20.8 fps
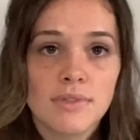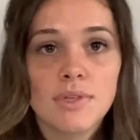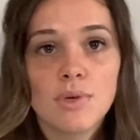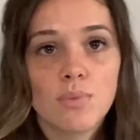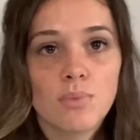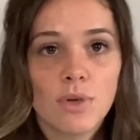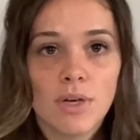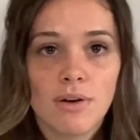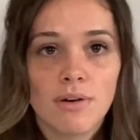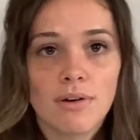
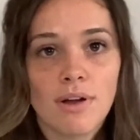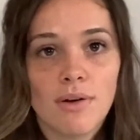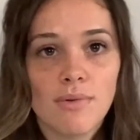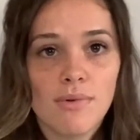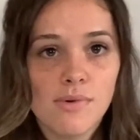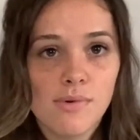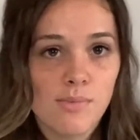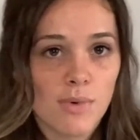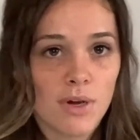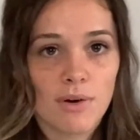we don't
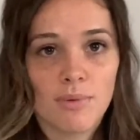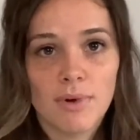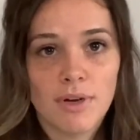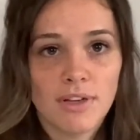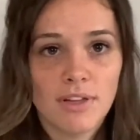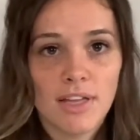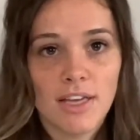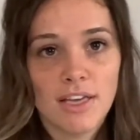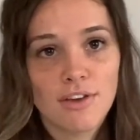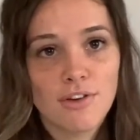want to
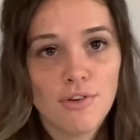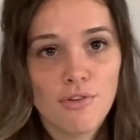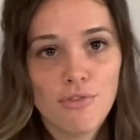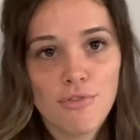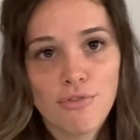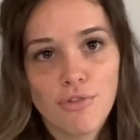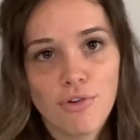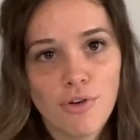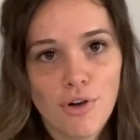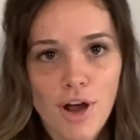wear like
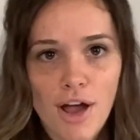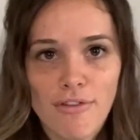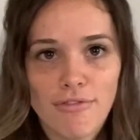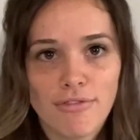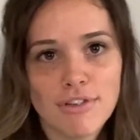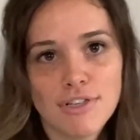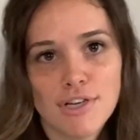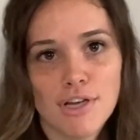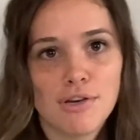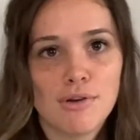full
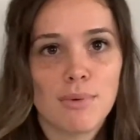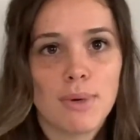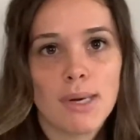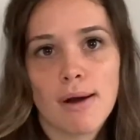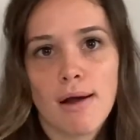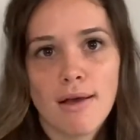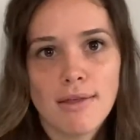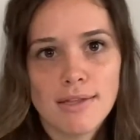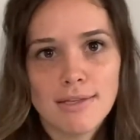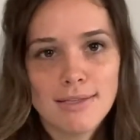coverage underwear
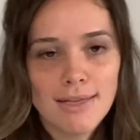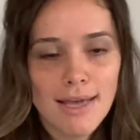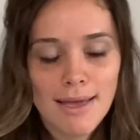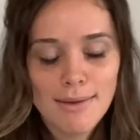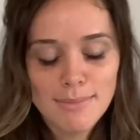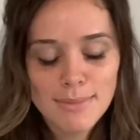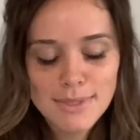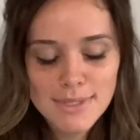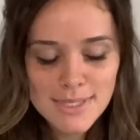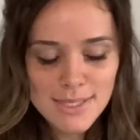all the
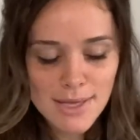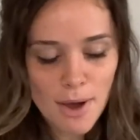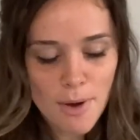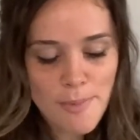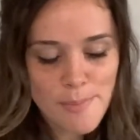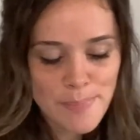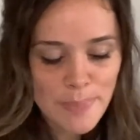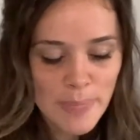time. So,